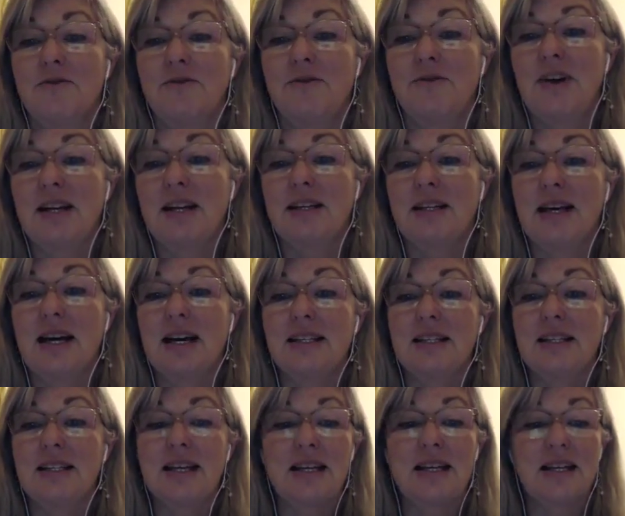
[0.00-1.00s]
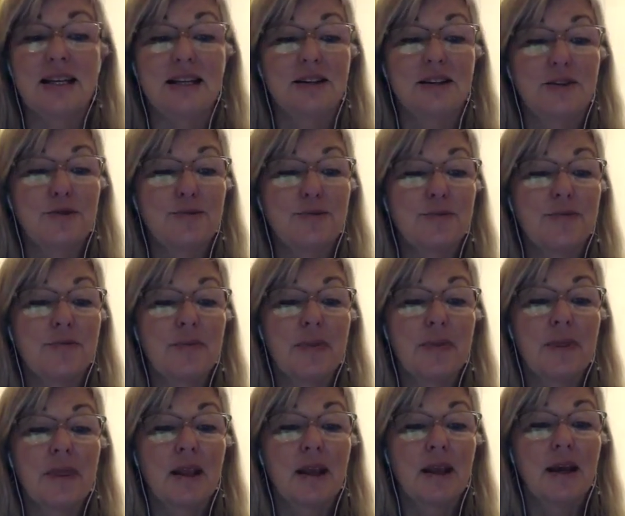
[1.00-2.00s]
fantastic.
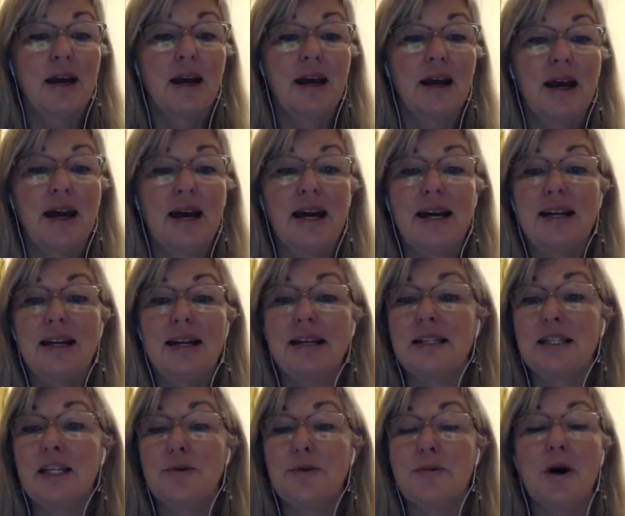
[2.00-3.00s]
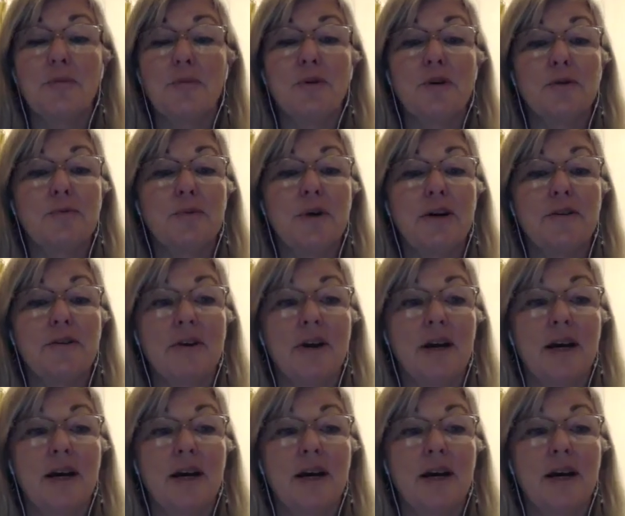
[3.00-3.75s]
And I'm with my